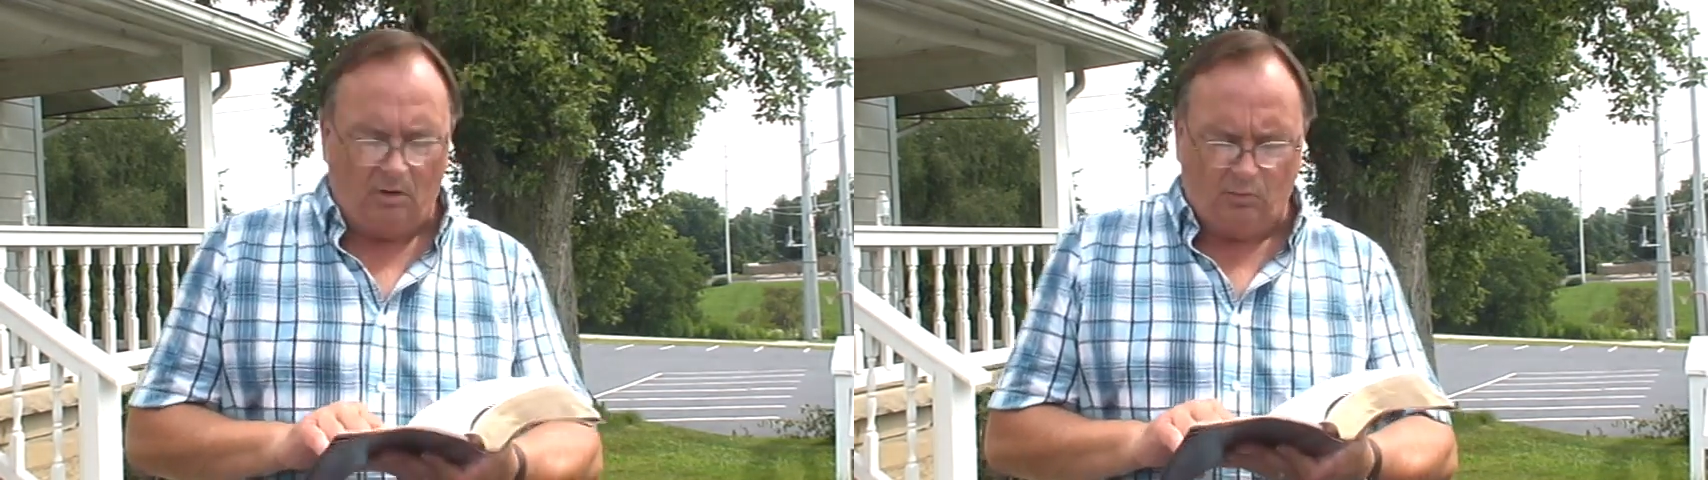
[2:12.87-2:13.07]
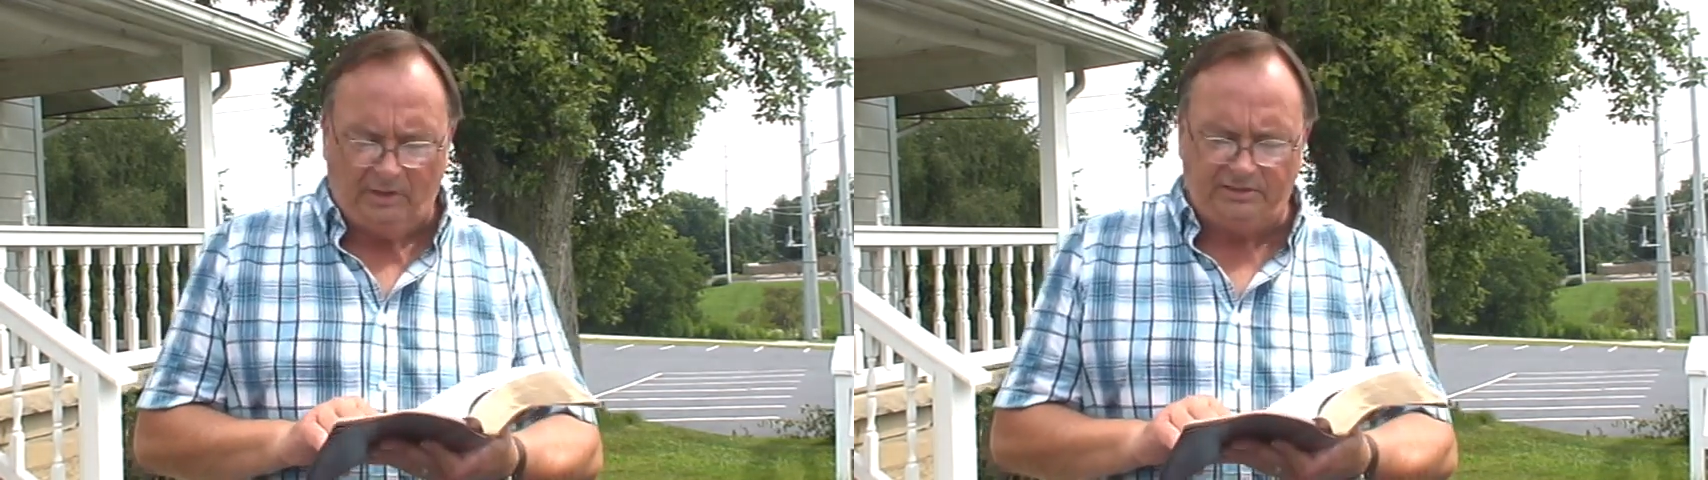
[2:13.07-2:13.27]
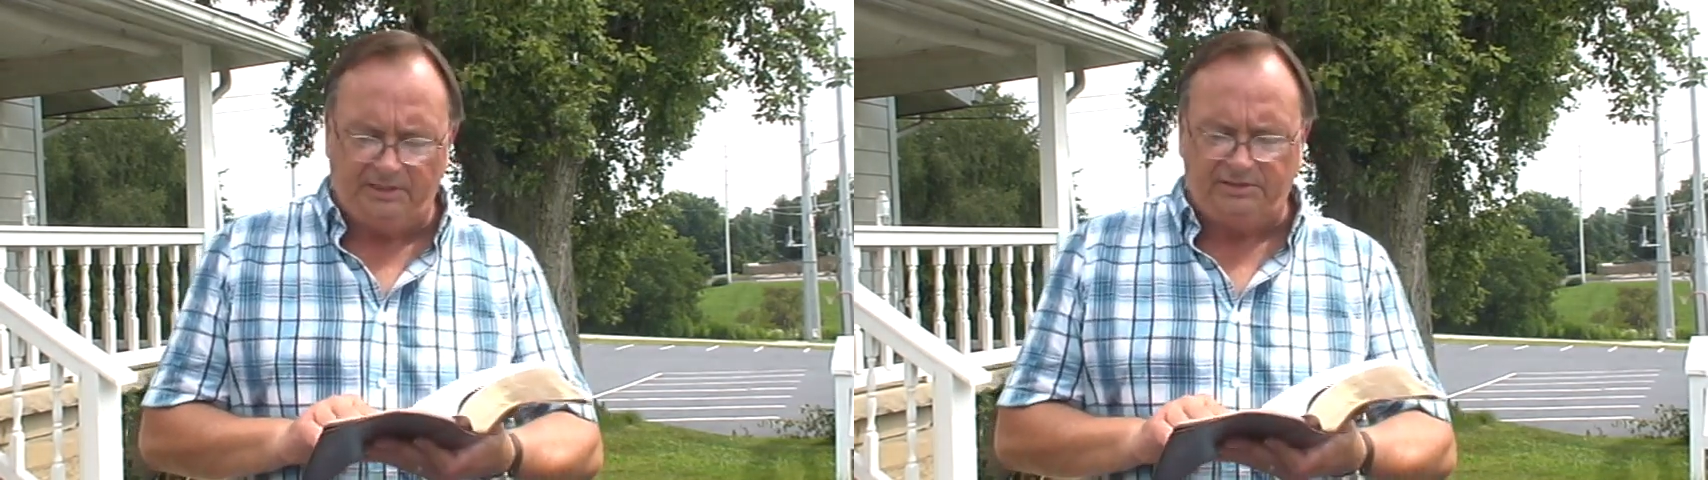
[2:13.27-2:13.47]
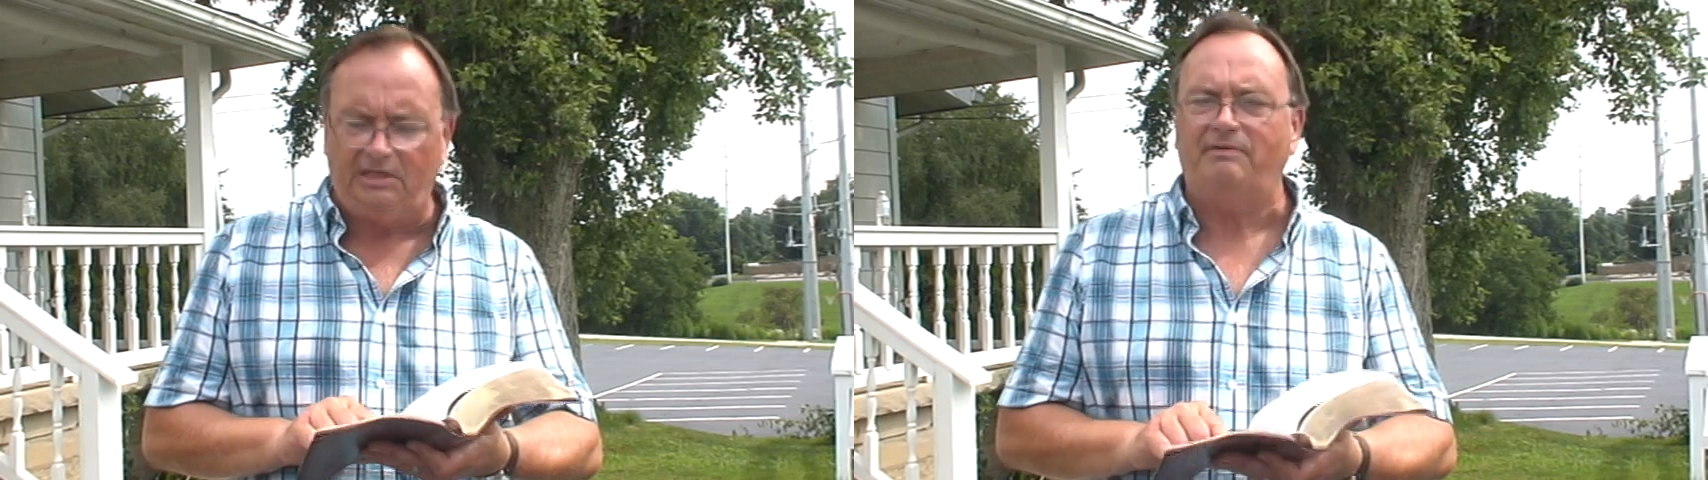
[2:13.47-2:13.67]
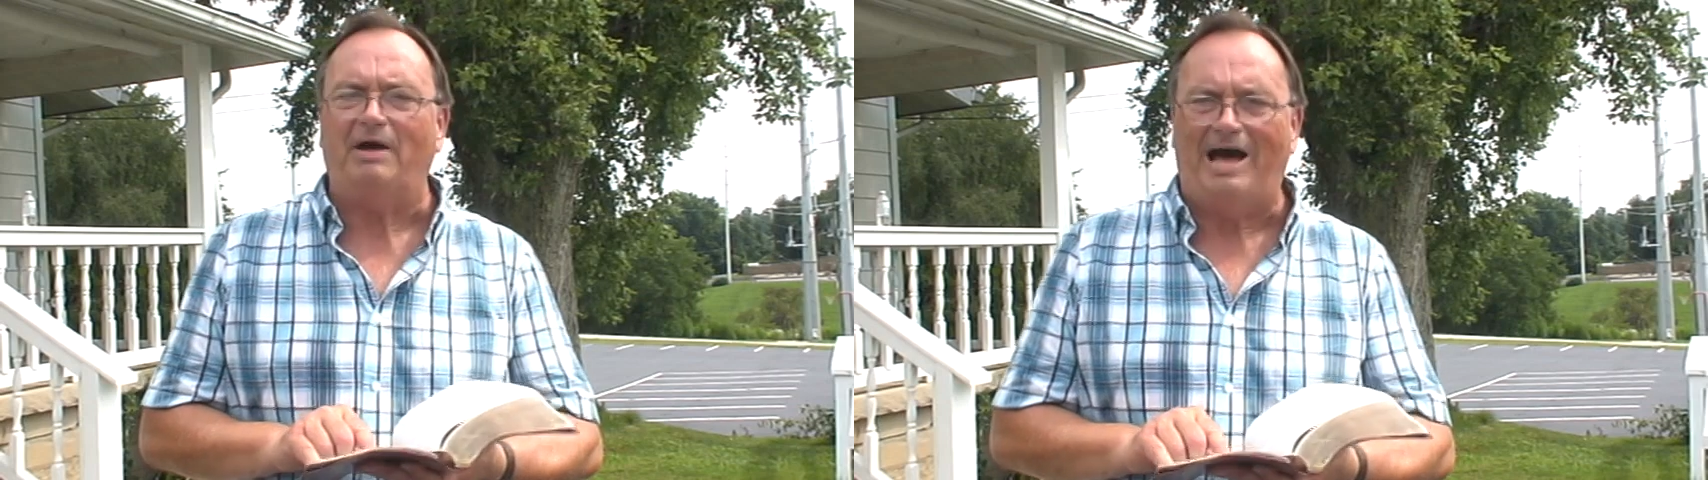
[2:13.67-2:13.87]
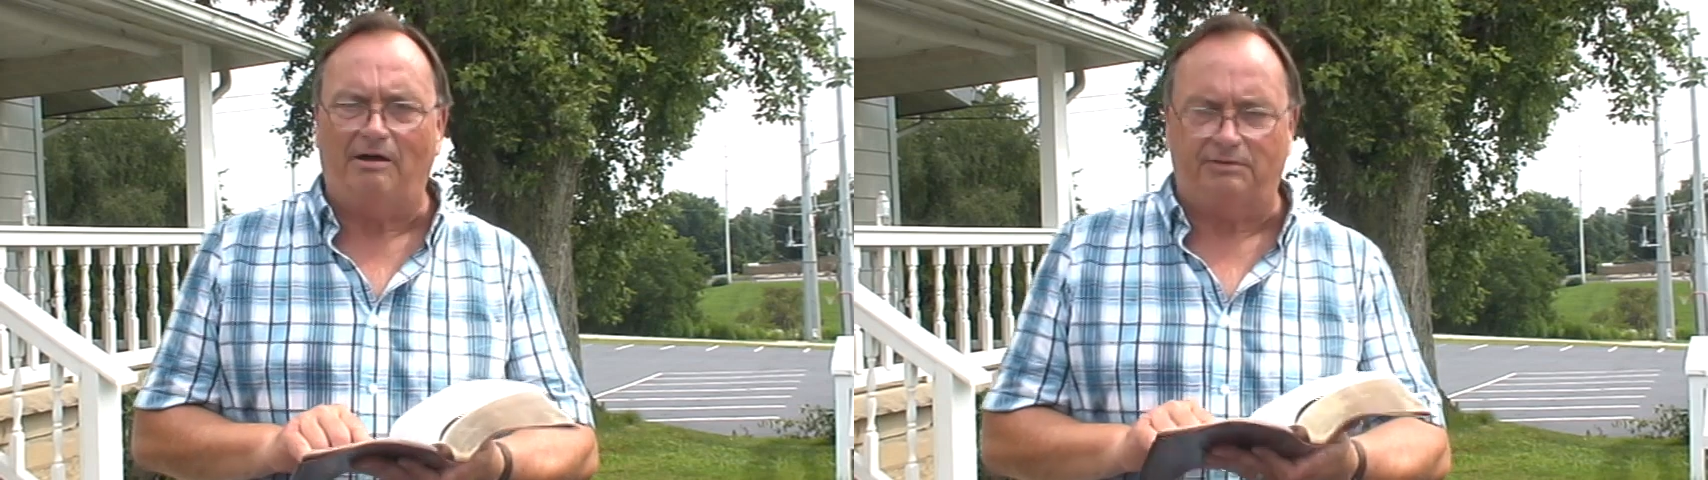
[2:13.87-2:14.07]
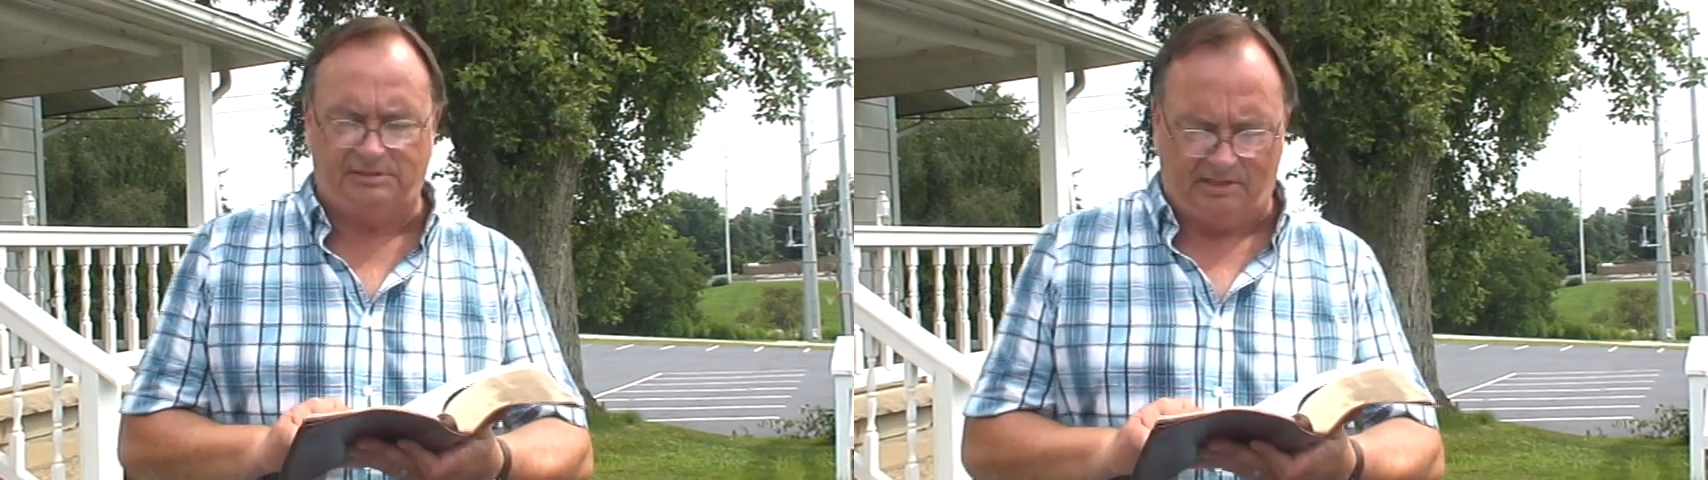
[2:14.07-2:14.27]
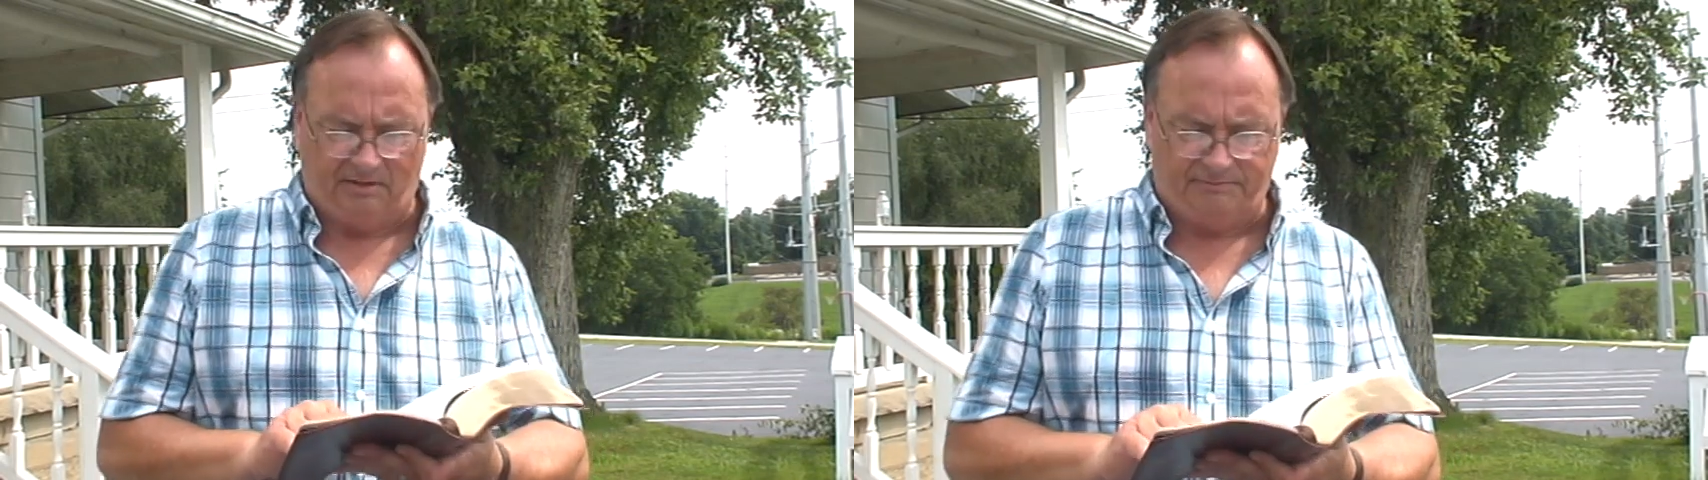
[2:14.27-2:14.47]
we deceive
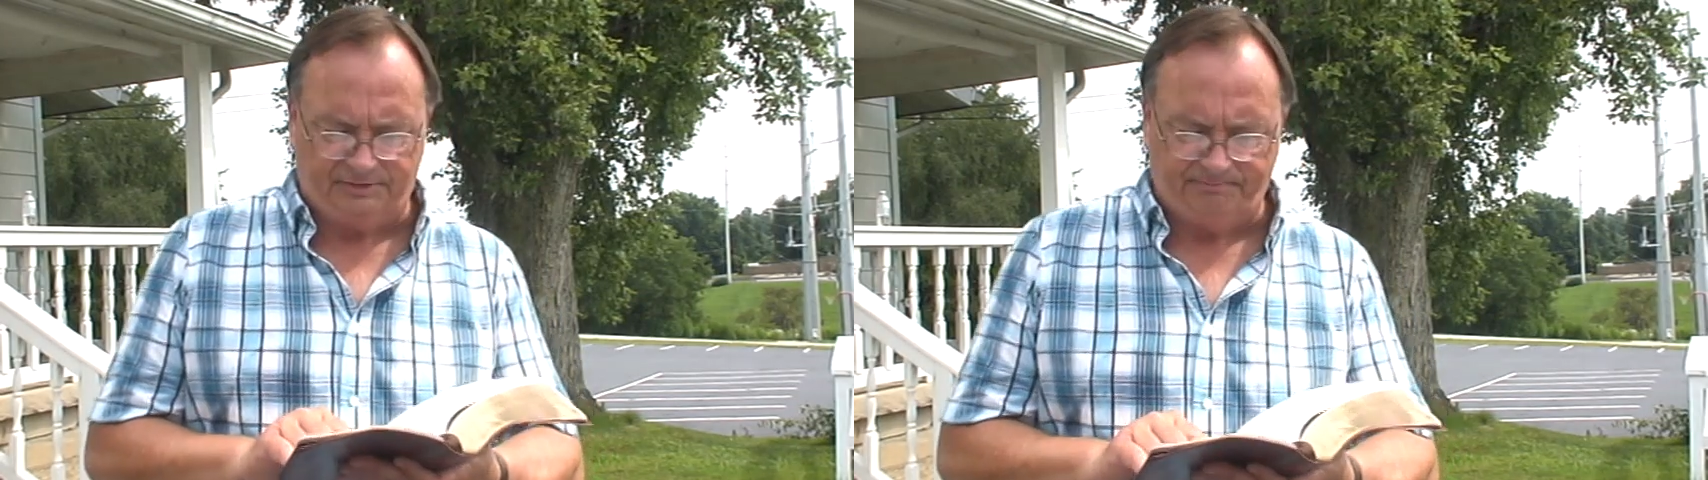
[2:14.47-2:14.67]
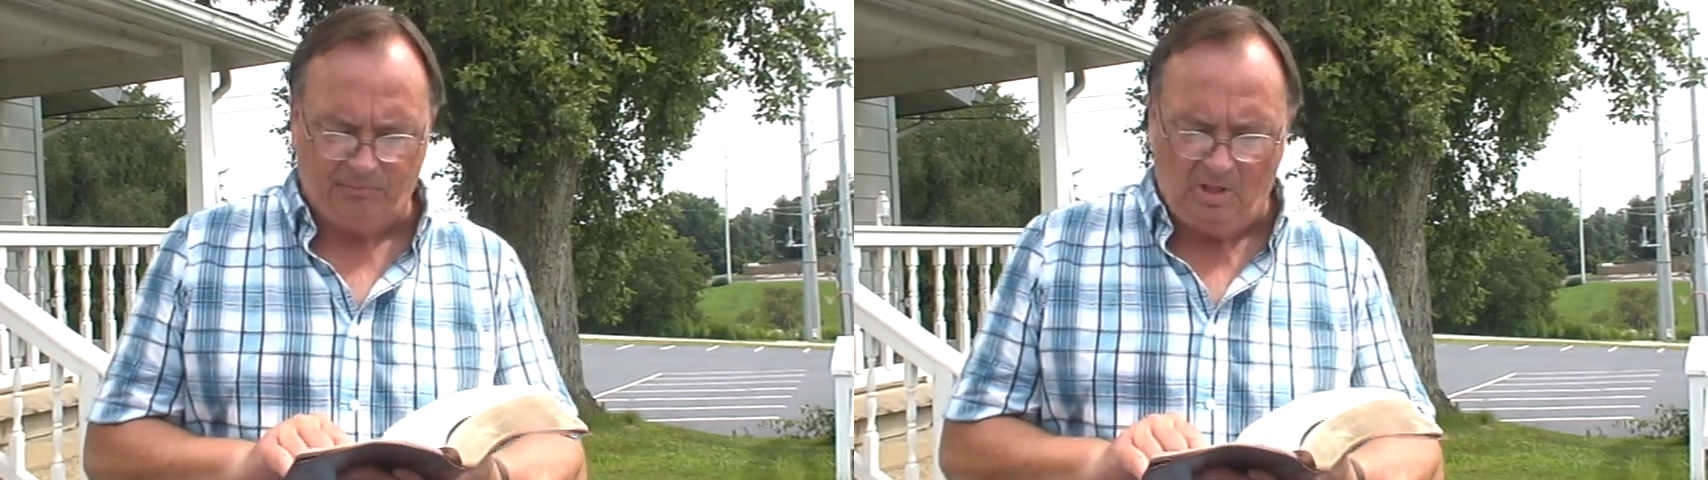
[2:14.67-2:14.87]
ourselves,